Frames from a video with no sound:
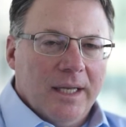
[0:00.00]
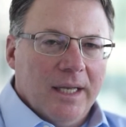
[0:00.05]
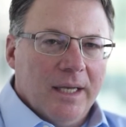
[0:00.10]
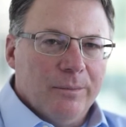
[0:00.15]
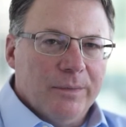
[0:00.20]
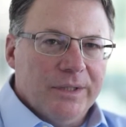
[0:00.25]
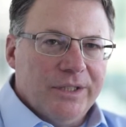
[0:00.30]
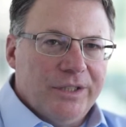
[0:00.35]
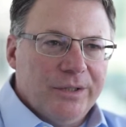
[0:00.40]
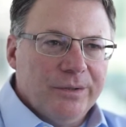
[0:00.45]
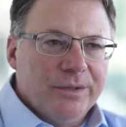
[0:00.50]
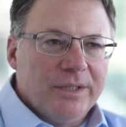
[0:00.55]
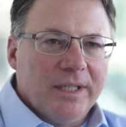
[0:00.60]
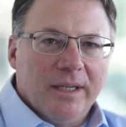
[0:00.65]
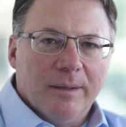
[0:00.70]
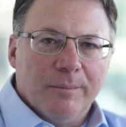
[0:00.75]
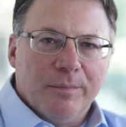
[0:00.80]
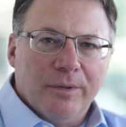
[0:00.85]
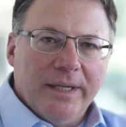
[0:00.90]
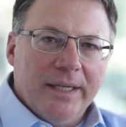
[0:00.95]
And when
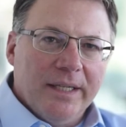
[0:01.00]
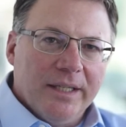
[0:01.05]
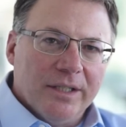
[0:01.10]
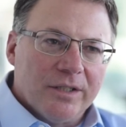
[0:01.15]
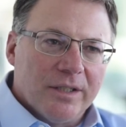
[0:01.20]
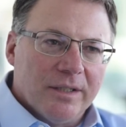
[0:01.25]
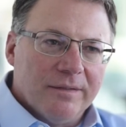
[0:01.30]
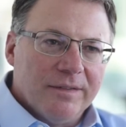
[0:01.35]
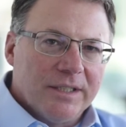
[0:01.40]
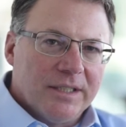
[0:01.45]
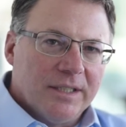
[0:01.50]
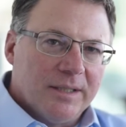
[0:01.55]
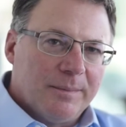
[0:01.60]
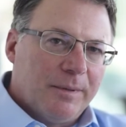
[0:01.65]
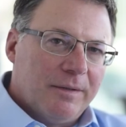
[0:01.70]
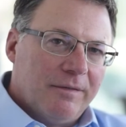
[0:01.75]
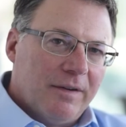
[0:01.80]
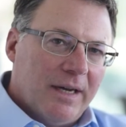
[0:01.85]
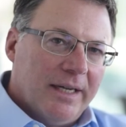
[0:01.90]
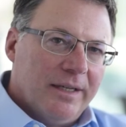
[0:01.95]
choosing a breeding services
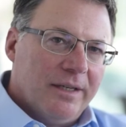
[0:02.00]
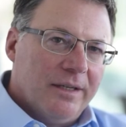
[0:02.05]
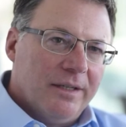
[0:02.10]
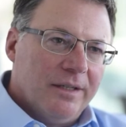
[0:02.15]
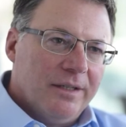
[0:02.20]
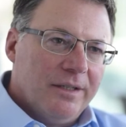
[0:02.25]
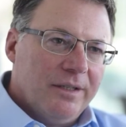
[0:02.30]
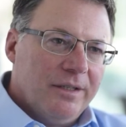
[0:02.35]
provider,